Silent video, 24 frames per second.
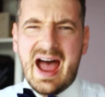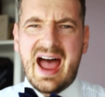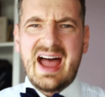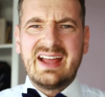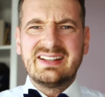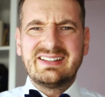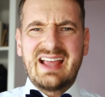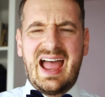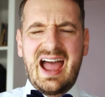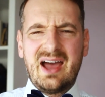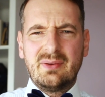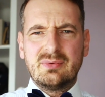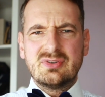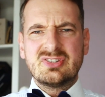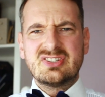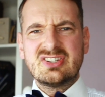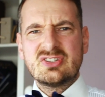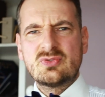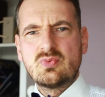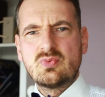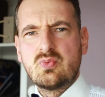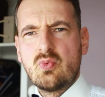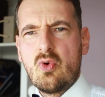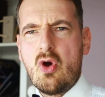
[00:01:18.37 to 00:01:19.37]
And how does
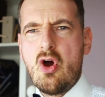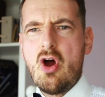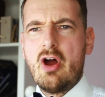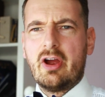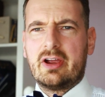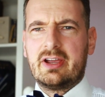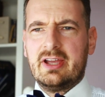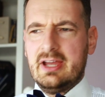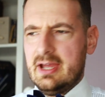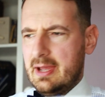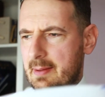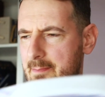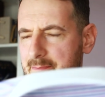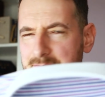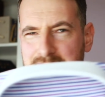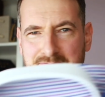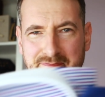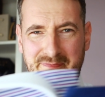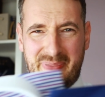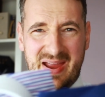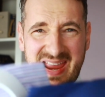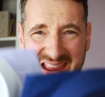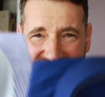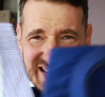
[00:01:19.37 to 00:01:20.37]
this work?
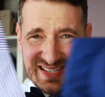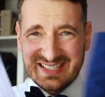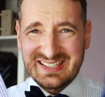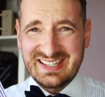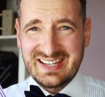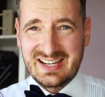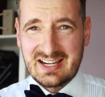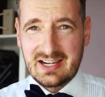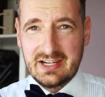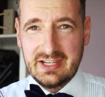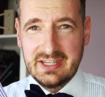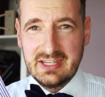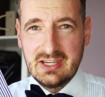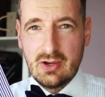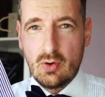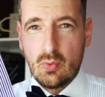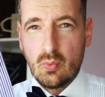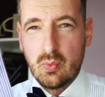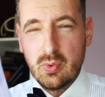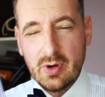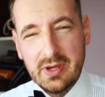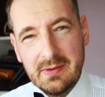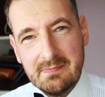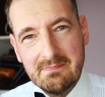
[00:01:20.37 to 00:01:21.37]
Basically,
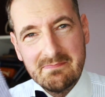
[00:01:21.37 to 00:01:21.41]
we